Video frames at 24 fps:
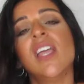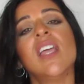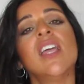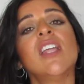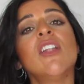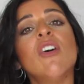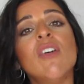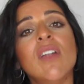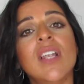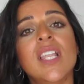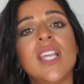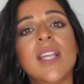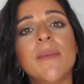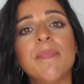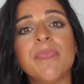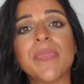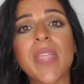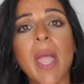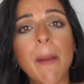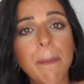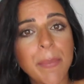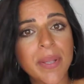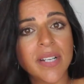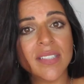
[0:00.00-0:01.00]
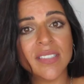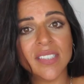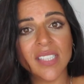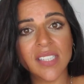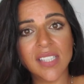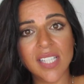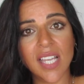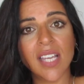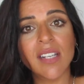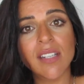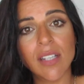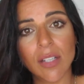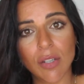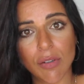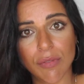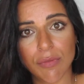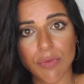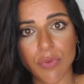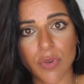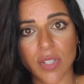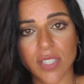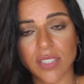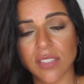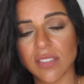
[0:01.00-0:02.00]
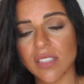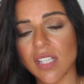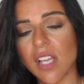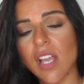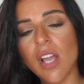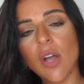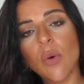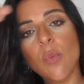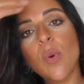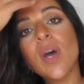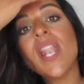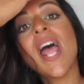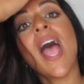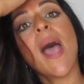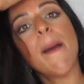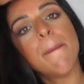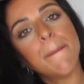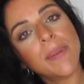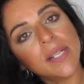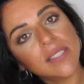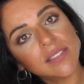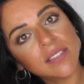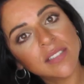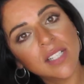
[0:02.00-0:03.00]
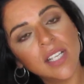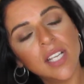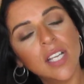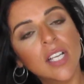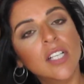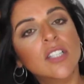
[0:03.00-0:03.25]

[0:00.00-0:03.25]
It only appears at the ending of words. What happens?